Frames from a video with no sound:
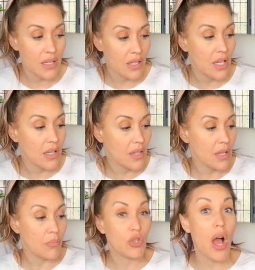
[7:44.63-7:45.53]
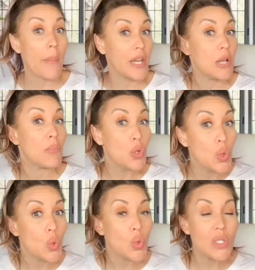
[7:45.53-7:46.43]
The predominant
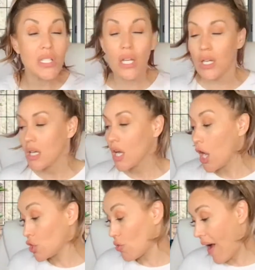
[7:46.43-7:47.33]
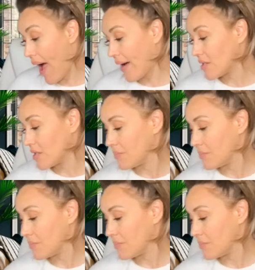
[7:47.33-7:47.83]
moods attract.